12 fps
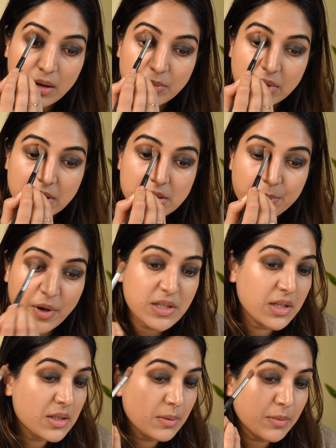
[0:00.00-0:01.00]
I'm gonna
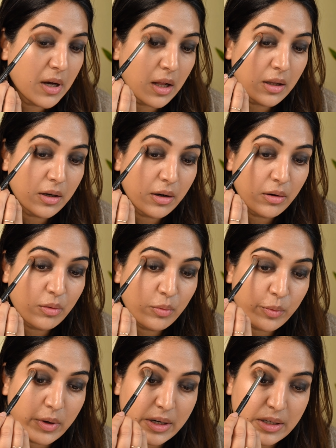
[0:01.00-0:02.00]
deposit some color
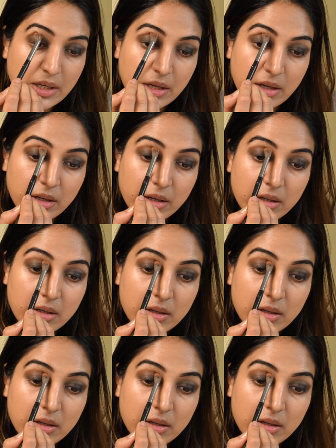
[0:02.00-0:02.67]
right here.